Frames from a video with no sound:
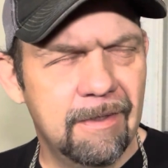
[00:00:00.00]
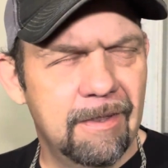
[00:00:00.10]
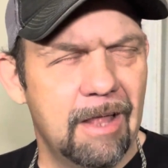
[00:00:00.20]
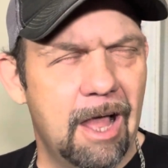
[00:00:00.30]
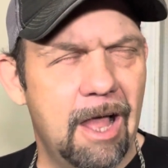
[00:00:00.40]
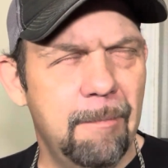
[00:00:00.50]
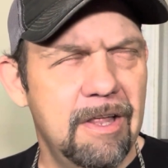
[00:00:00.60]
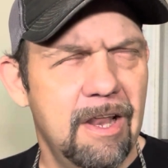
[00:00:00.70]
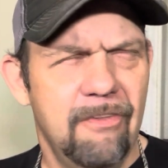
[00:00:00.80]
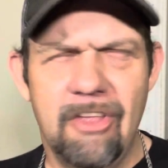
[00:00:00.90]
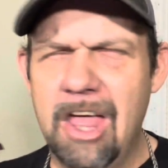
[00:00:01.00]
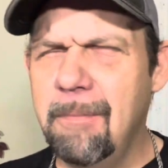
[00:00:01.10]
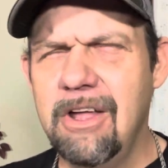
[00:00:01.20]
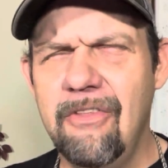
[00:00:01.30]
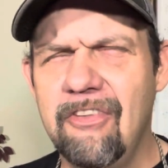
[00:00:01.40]
I mean, just have a
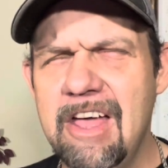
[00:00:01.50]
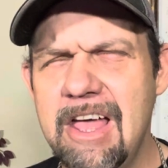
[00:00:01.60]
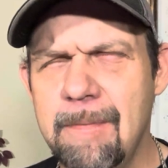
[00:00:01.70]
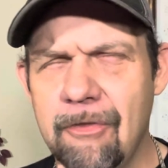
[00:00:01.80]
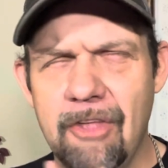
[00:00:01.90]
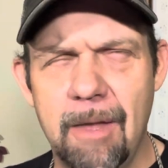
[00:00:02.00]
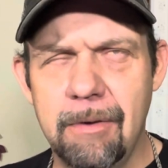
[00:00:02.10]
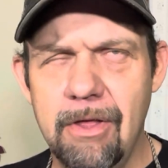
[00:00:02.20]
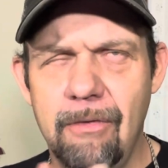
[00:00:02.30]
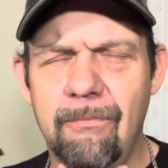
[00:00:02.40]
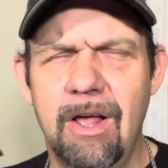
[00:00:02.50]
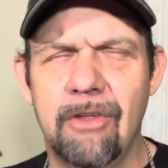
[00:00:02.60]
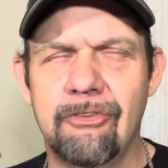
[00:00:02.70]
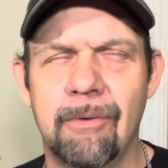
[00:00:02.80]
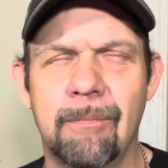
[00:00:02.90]
good time. Just have a good
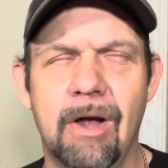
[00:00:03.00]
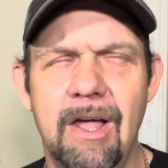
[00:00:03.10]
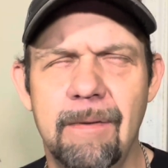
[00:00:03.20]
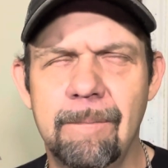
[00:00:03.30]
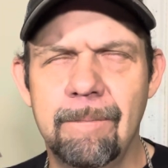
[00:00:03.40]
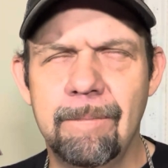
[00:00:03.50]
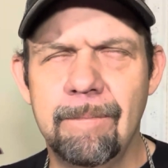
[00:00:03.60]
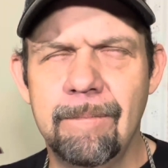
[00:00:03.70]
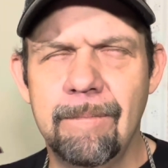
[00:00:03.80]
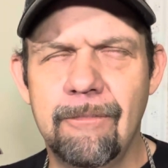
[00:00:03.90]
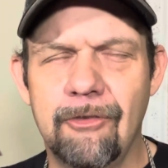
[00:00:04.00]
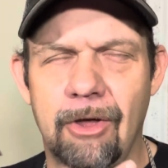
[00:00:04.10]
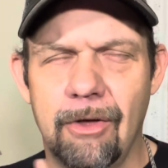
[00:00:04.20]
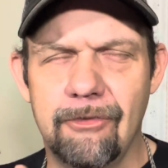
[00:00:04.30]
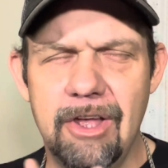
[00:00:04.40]
fellowship, right? So
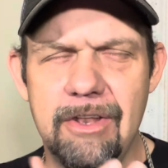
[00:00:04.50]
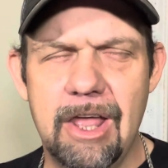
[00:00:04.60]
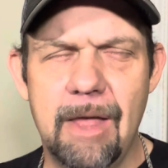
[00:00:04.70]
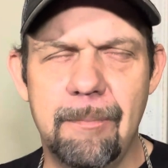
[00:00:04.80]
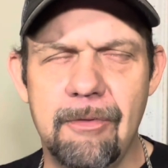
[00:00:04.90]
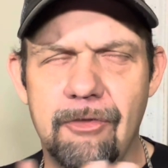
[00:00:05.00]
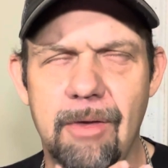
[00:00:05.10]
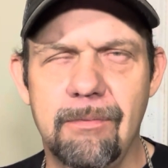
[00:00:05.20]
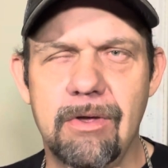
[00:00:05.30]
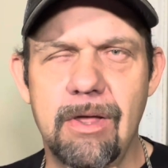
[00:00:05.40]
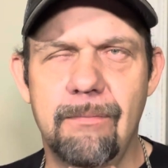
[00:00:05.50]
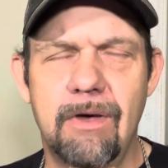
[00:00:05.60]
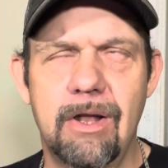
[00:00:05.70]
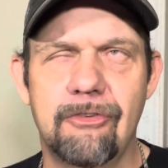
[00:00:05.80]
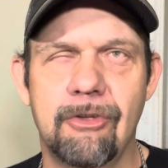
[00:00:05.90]
I'm saying they have themselves a good
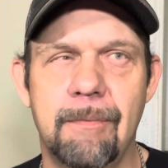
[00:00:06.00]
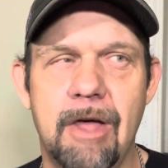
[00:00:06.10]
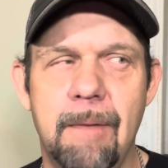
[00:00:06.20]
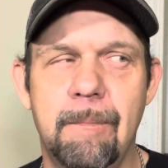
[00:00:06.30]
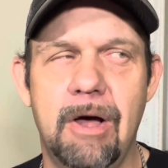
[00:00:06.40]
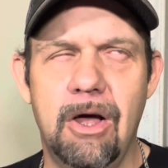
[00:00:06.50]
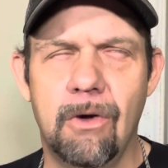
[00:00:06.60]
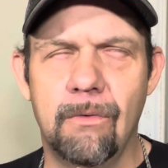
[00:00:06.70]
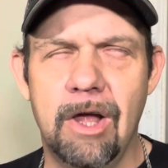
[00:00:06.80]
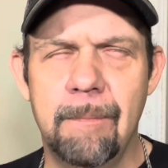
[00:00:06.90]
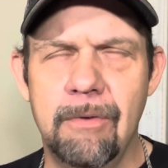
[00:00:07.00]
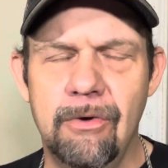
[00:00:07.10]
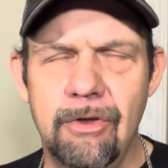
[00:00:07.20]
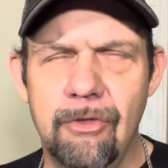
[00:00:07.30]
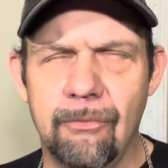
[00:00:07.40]
fellowship, have a ball, right?
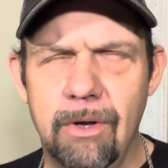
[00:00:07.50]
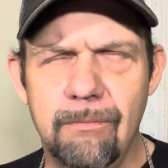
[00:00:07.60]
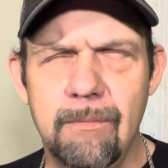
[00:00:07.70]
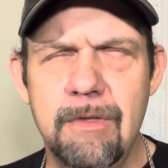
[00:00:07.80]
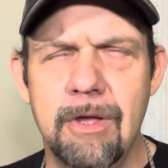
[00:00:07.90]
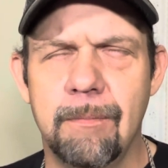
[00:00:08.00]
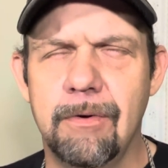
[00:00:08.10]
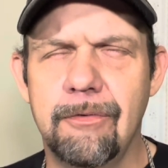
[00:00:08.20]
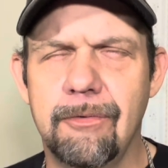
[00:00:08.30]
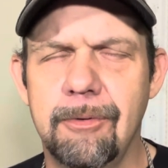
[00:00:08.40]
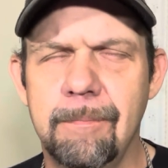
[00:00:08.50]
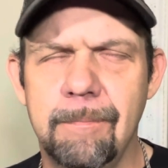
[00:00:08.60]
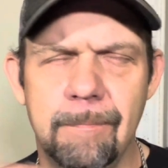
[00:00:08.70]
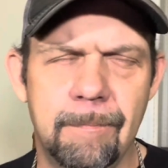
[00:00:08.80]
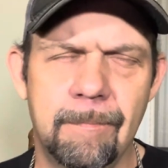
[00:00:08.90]
Building those wonderful memories.
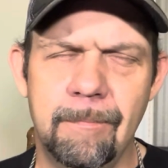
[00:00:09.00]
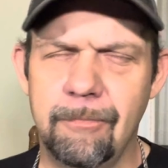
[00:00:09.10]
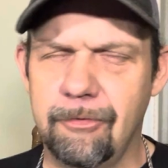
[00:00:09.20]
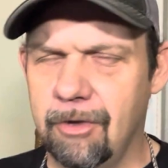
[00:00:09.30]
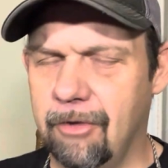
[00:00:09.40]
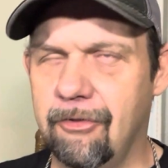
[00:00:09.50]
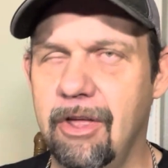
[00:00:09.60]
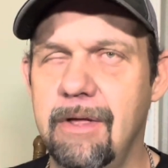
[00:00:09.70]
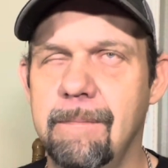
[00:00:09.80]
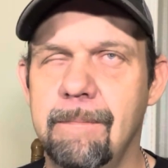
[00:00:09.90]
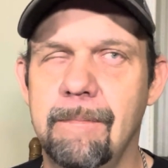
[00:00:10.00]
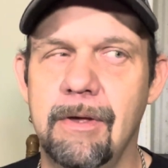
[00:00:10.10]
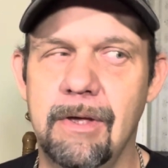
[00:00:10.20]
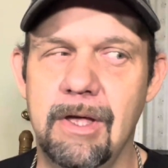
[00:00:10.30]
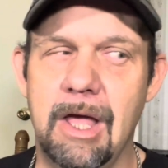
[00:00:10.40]
So I'm saying,
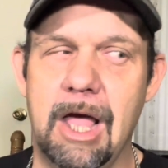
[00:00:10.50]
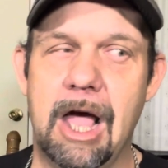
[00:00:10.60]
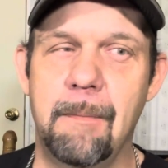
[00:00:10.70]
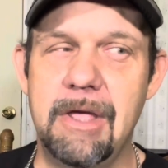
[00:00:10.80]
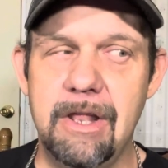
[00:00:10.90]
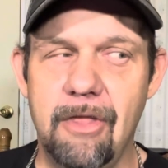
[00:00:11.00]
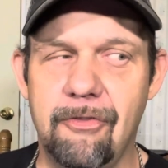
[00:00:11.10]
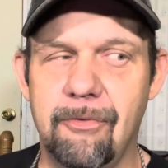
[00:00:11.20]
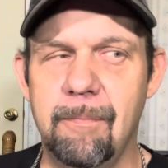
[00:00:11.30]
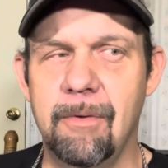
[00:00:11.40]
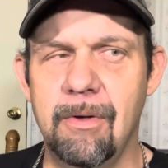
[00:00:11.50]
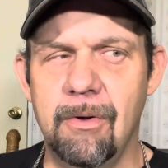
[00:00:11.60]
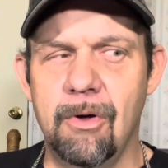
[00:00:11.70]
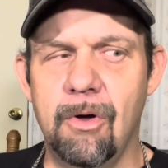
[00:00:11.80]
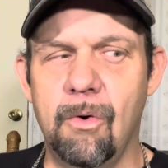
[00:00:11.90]
I mean, it's
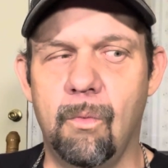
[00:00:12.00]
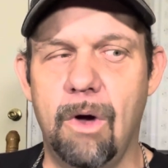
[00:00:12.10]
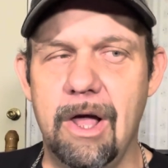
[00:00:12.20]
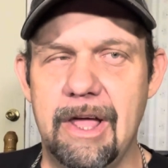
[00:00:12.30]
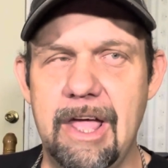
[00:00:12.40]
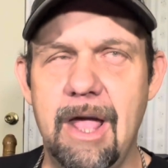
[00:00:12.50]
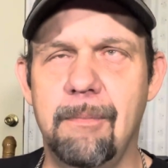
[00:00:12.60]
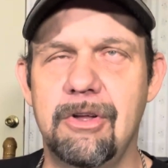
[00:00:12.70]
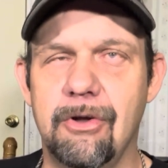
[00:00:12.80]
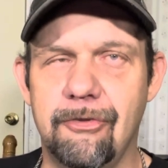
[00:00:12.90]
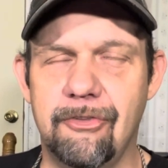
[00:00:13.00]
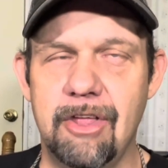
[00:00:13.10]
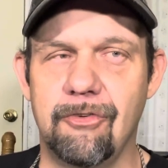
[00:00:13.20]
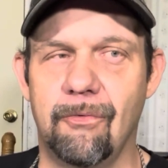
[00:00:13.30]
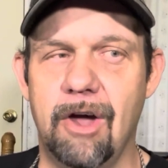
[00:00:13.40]
whatever your
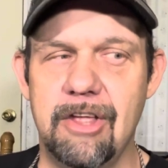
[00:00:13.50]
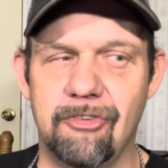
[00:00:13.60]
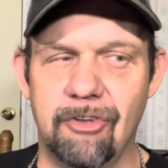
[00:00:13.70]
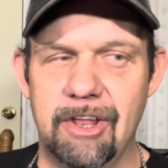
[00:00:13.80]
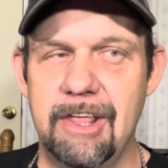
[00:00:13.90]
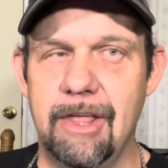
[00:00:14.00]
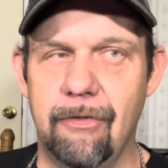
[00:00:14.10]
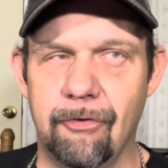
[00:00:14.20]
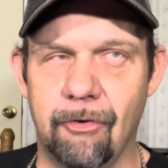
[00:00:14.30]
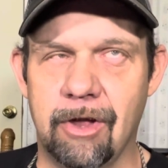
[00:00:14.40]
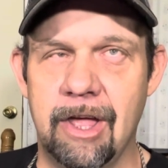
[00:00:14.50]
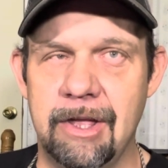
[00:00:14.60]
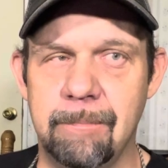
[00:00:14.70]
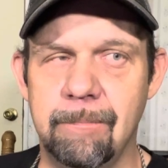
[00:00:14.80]
situation is, okay?